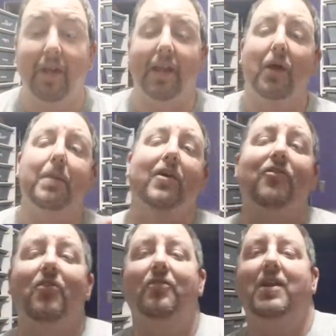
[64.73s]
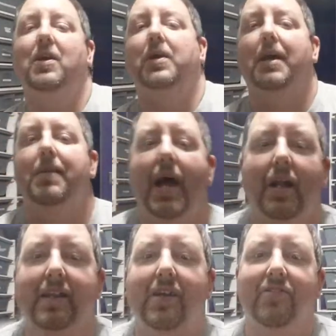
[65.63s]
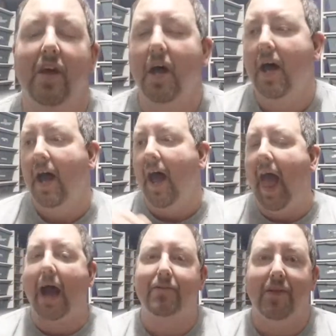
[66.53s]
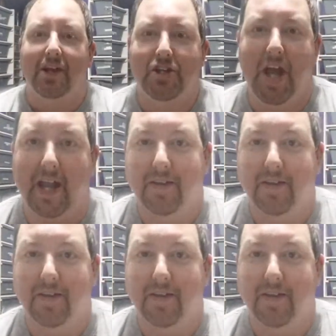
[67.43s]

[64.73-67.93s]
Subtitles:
Now, there'll be a full video coming out on this after they shed.